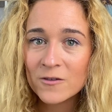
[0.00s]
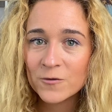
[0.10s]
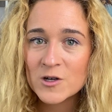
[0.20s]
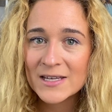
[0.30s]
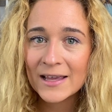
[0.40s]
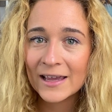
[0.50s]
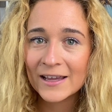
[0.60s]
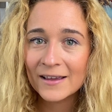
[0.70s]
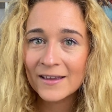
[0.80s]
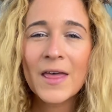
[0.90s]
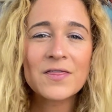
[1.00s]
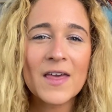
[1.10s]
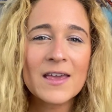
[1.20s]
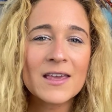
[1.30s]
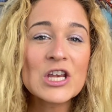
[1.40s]
for digging that
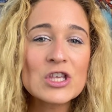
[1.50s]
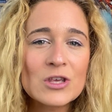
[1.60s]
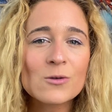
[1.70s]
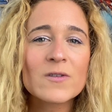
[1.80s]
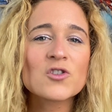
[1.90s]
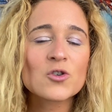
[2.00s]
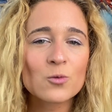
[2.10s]
they can use to